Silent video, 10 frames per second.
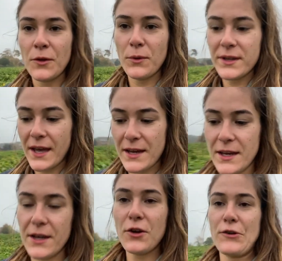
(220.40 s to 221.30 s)
We get
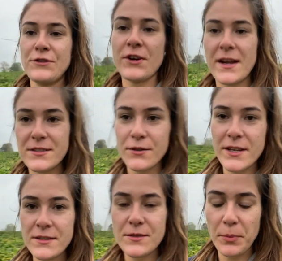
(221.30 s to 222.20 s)
a contractor
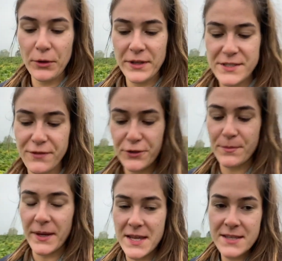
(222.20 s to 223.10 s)
in to pull this fodder
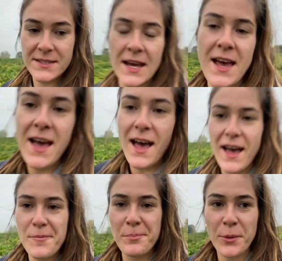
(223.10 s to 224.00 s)
beet,
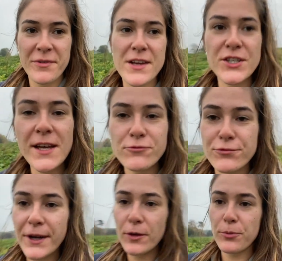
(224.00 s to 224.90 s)
but we've actually had
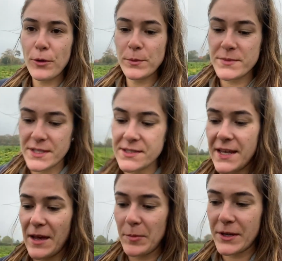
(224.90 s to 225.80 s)
real problems this
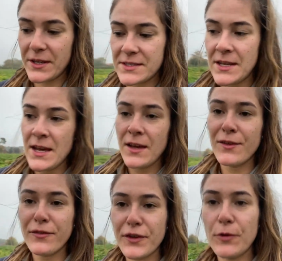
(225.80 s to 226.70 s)
year because
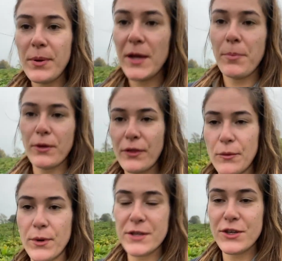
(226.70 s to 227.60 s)
the few people
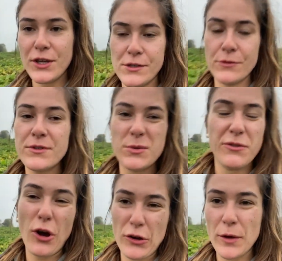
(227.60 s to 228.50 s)
that we'd use, we've
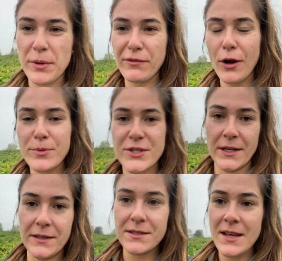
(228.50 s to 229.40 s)
got a couple of
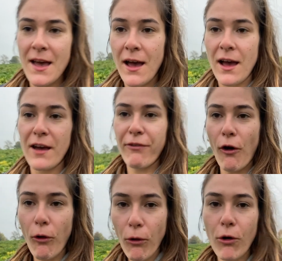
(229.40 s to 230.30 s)
options, have
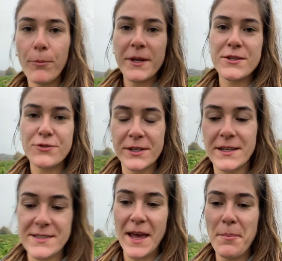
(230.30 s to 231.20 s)
all been
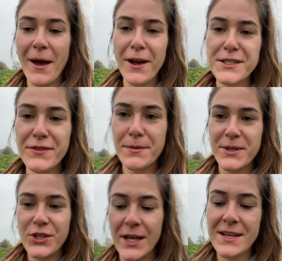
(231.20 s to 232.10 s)
struggling to get parts for the
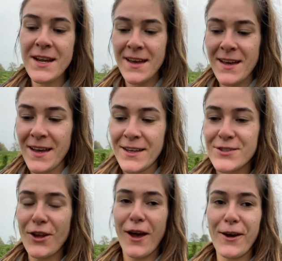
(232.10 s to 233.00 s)
machine.
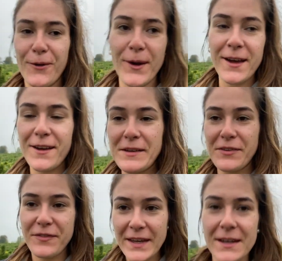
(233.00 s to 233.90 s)
So
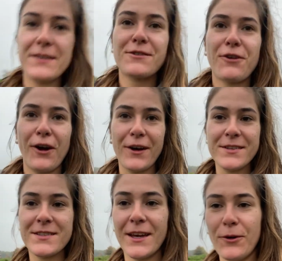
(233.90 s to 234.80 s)
fingers
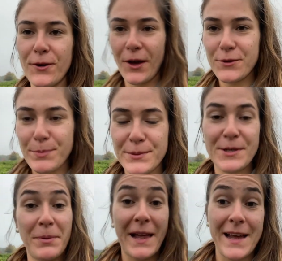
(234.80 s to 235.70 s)
crossed it all goes
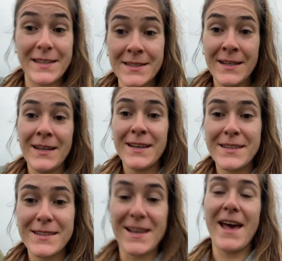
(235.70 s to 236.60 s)
to plan
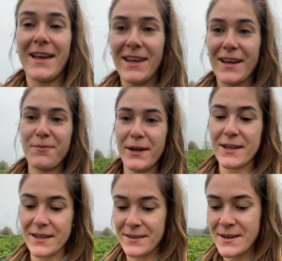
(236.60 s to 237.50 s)
today and we
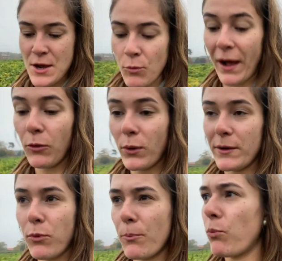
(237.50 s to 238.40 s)
can, well, we
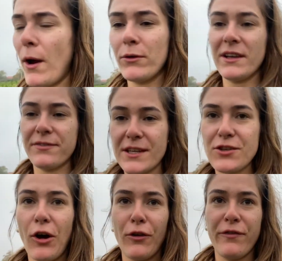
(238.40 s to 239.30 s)
won't lift this
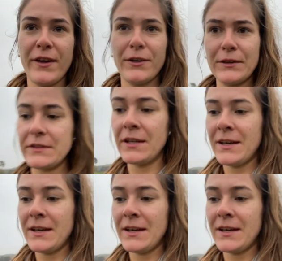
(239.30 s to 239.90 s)
whole field.